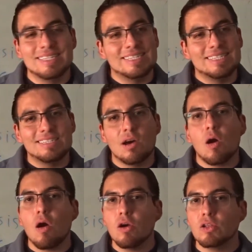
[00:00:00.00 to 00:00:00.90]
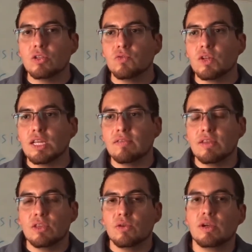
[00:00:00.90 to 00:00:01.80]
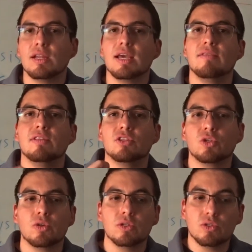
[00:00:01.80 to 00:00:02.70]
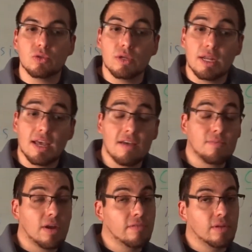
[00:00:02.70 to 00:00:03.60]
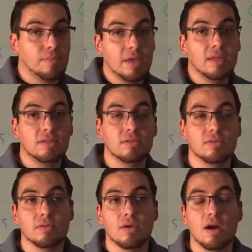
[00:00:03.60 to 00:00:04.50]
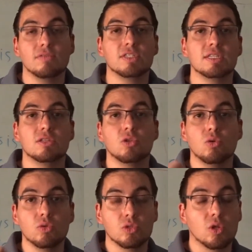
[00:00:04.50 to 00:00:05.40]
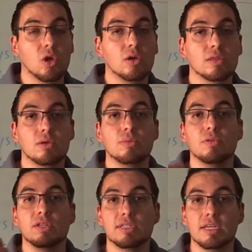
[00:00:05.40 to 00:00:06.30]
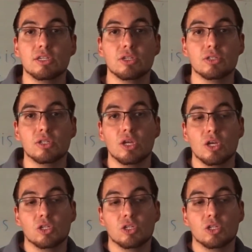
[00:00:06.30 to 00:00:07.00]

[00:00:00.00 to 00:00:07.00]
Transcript: It's hard to believe that you're going to have an insurance or you're going to have private pay to offset those long therapeutic sessions.